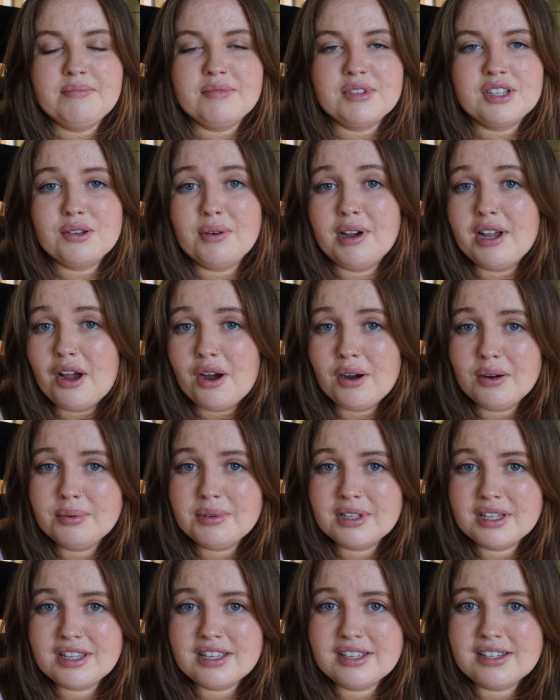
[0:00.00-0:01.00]
So I hope
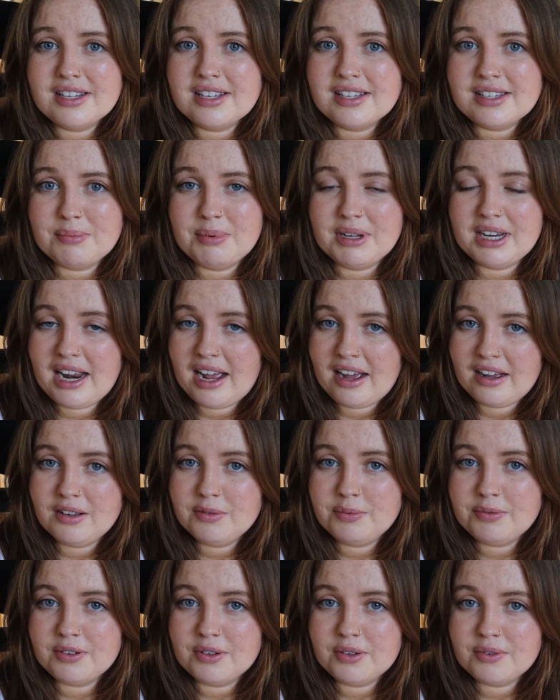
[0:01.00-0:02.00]
that this has been
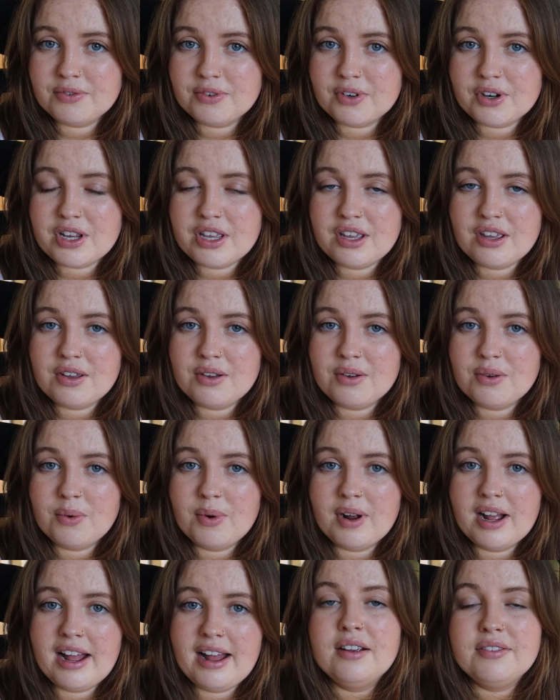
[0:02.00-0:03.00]
helpful for
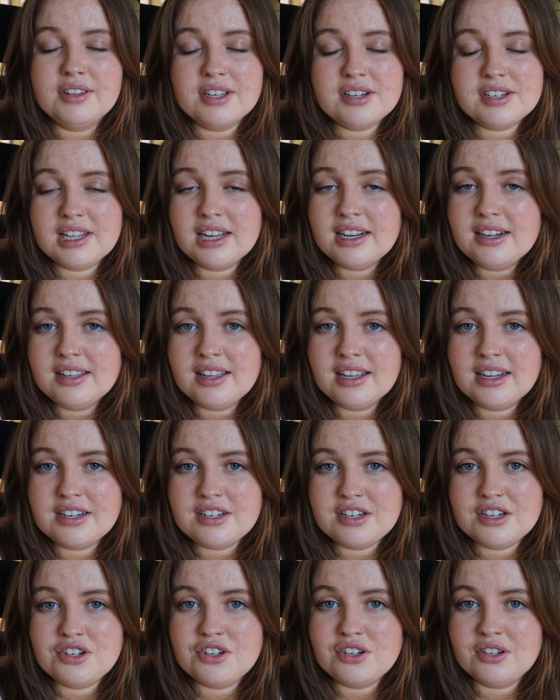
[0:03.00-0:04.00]
you. If there's anything
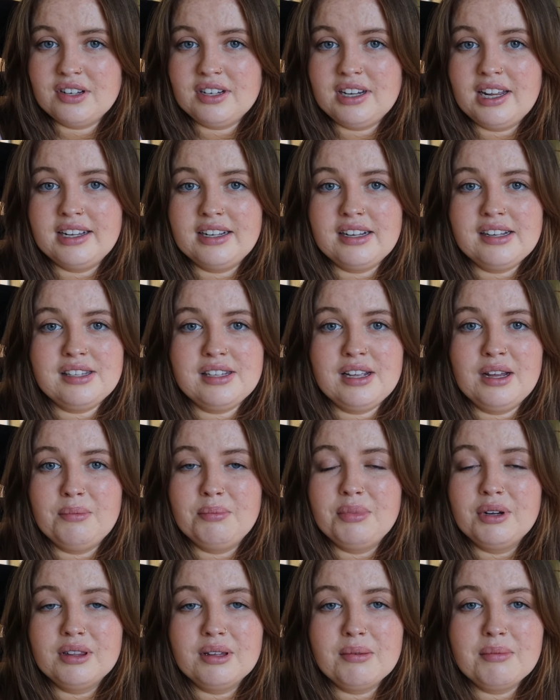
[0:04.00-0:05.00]
additional, like I
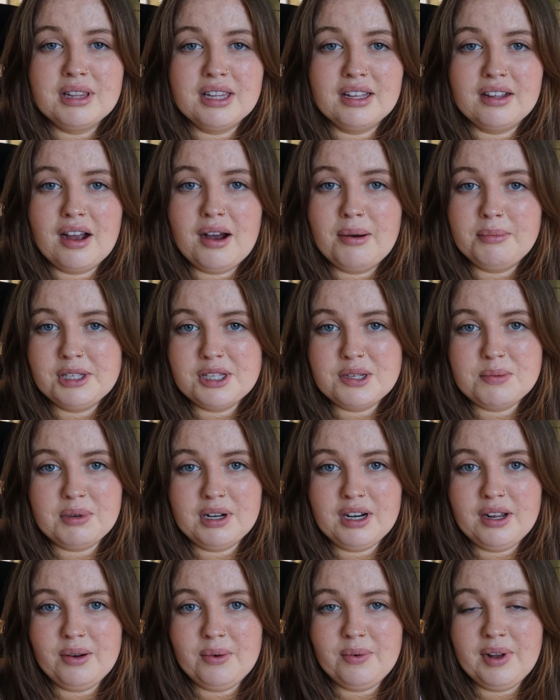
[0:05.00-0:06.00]
said, put them in the comments
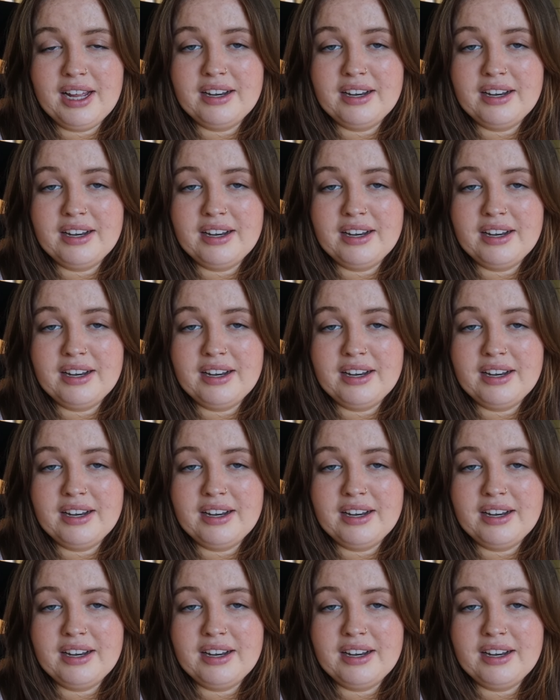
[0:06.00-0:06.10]
below.